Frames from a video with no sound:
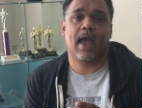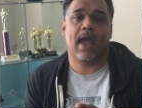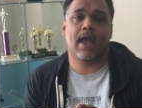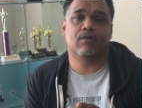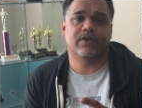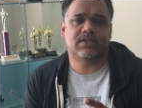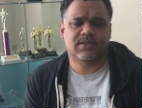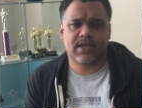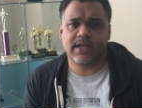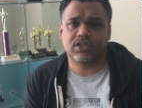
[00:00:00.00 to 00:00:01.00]
and
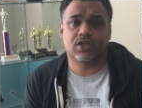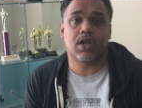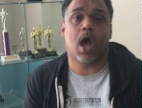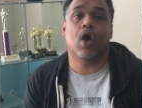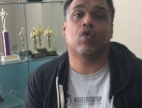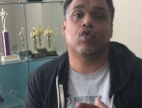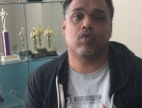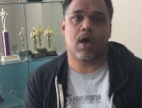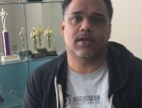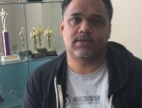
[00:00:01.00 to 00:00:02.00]
retention
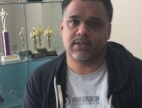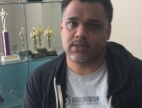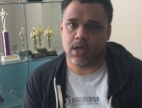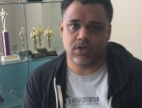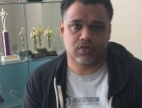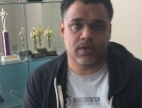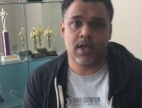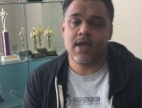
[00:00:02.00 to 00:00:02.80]
across this country.